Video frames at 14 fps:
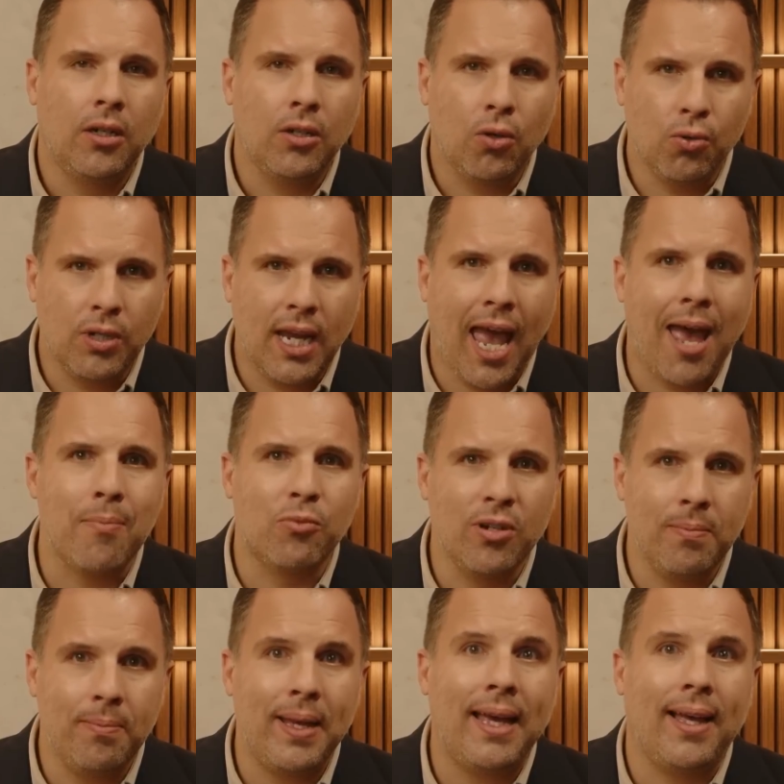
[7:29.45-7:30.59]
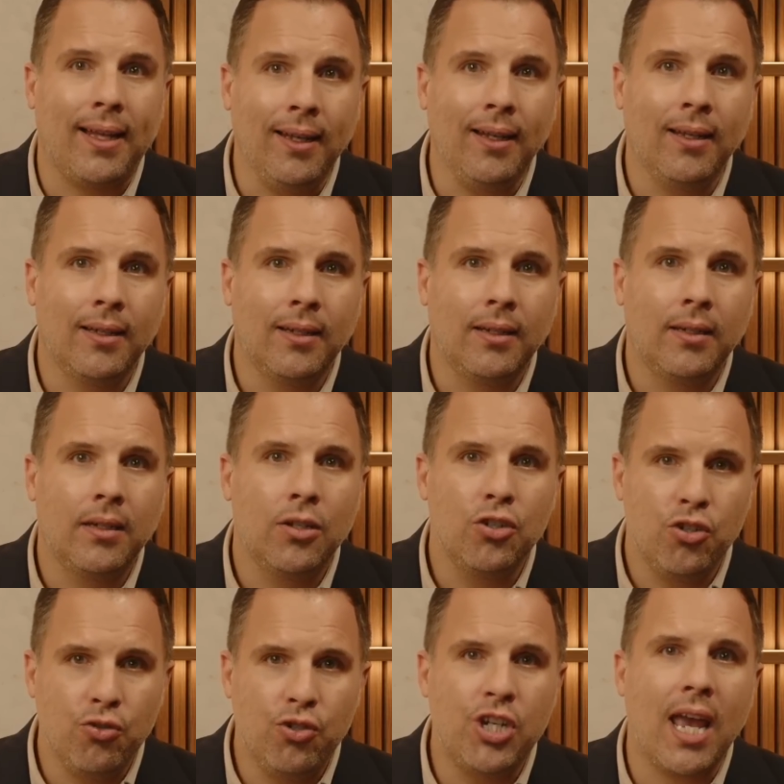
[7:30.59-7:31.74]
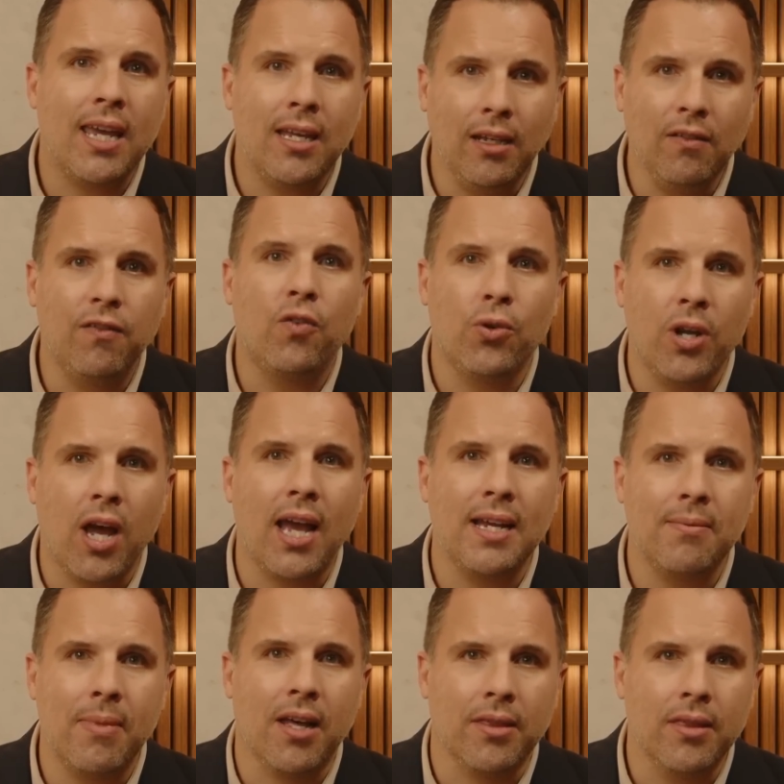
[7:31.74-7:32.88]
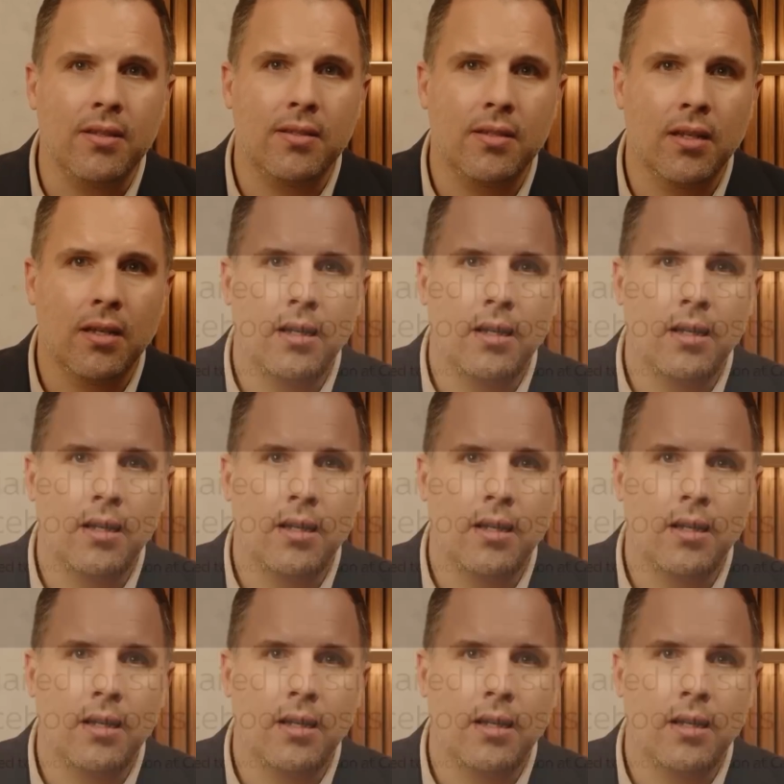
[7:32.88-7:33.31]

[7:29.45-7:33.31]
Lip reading: called Cameron Bell to jail for 9 months